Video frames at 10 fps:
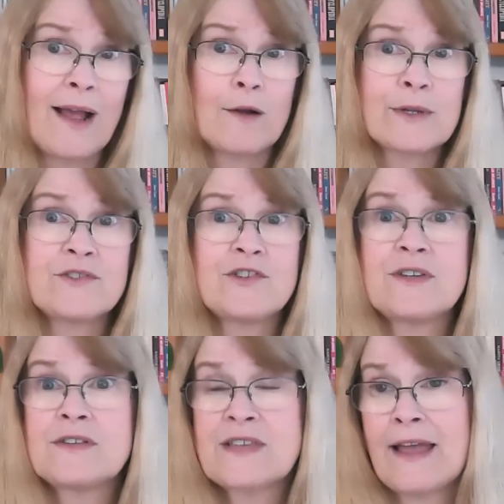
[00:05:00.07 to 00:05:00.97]

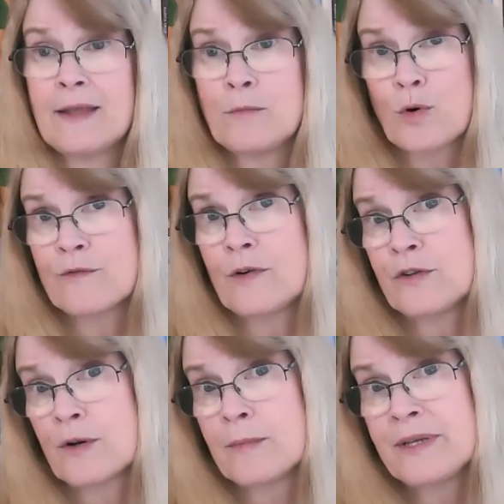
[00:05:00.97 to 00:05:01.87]
outages and more
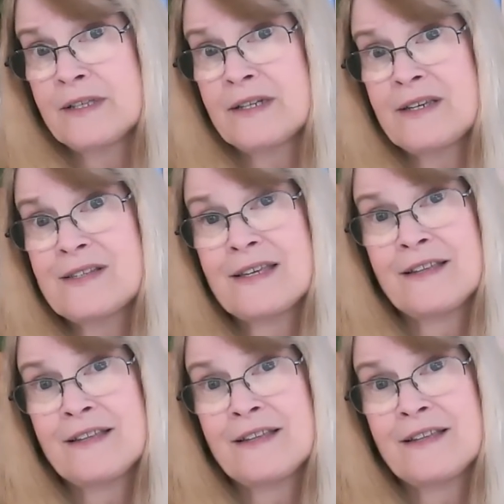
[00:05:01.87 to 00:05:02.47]
vulnerabilities